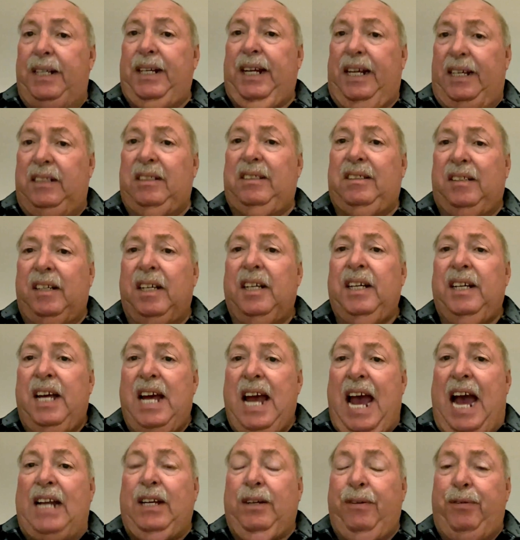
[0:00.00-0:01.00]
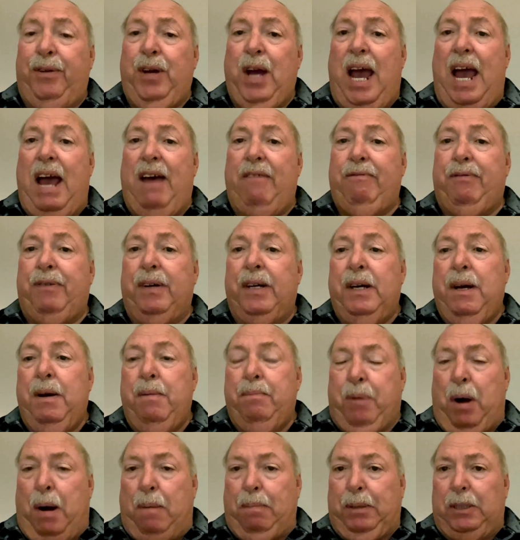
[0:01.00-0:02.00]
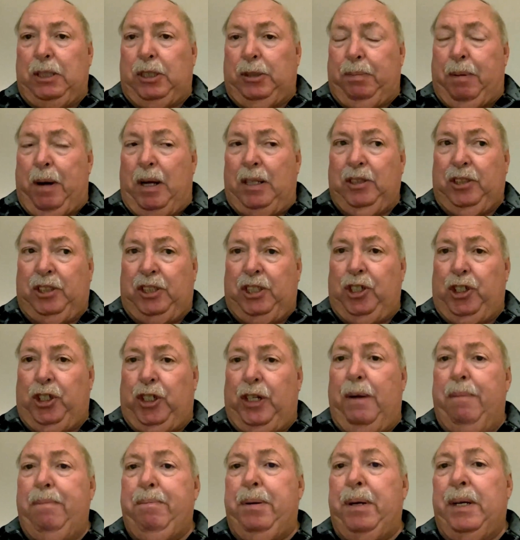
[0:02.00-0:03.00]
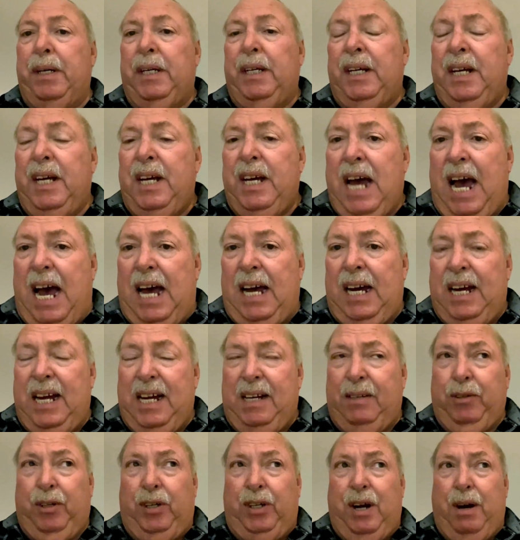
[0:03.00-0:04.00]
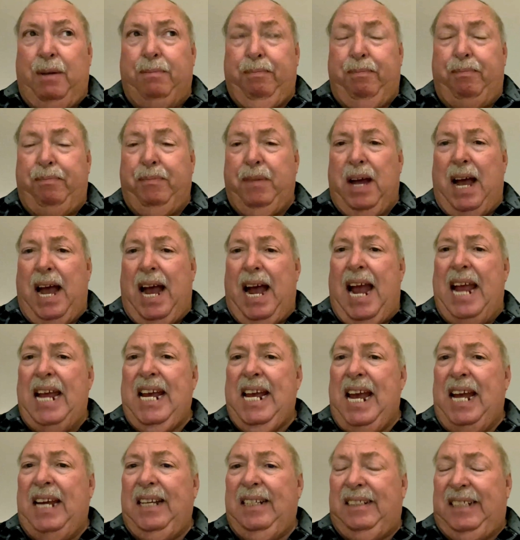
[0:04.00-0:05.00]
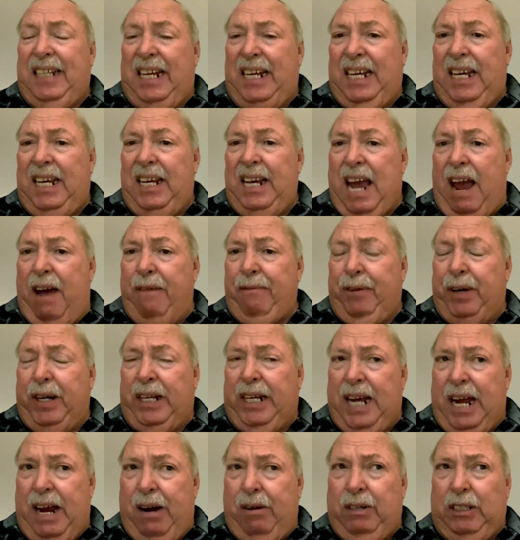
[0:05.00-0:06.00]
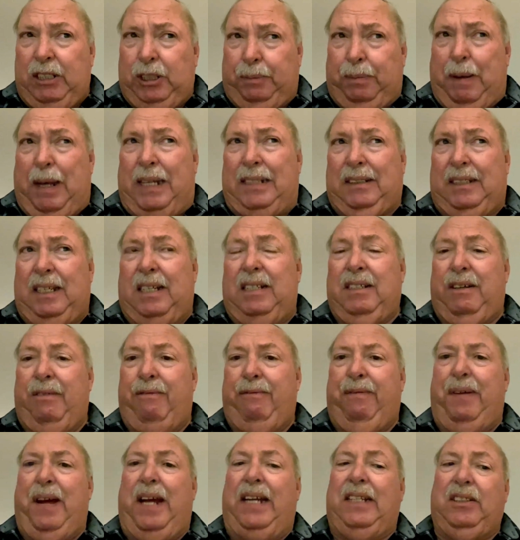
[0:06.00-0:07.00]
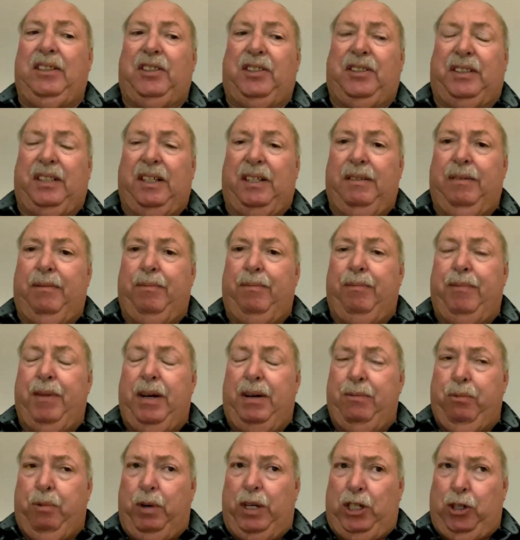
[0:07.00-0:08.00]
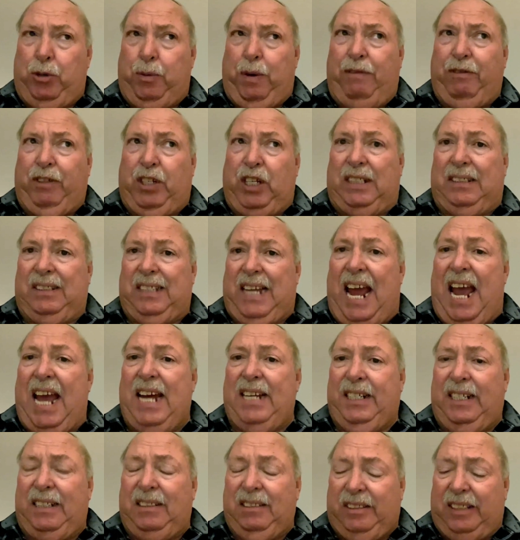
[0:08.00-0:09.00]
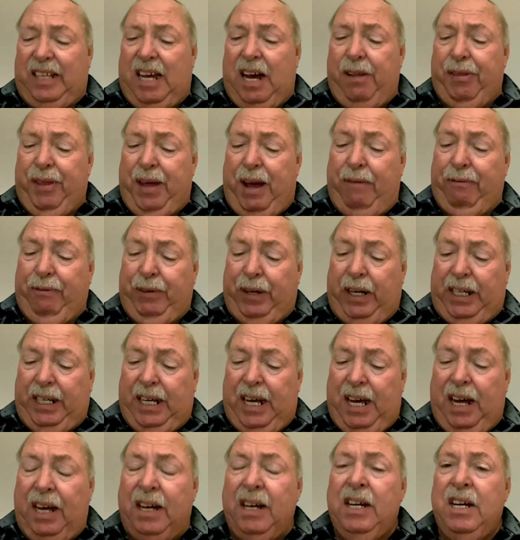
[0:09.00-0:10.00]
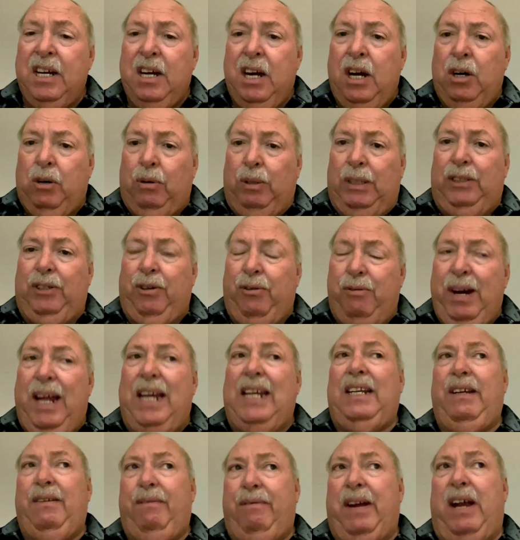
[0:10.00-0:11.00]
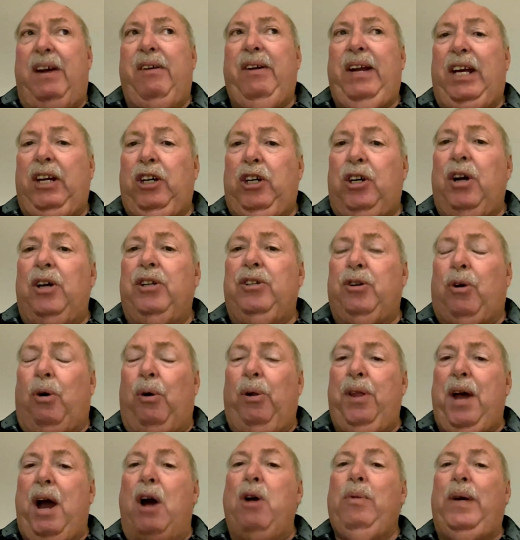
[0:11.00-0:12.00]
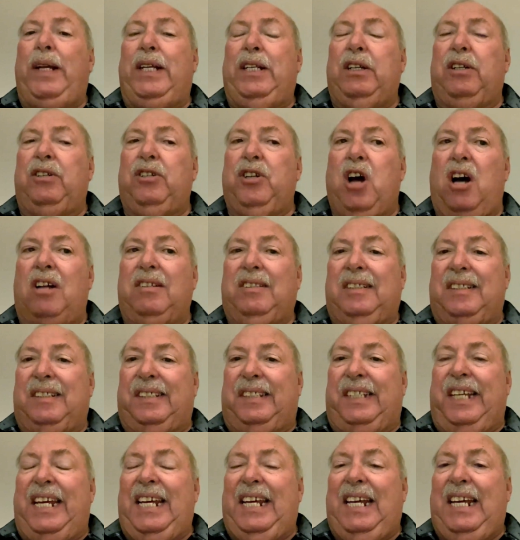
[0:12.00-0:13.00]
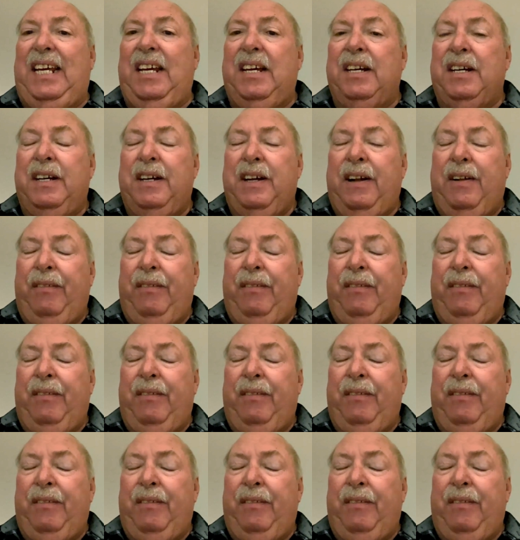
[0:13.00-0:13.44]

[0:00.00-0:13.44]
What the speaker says: It is. And if you have proper sponsorship, AAD, Africa Aerospace and Defence, which we've just had in South Africa, was really very good, although we did not see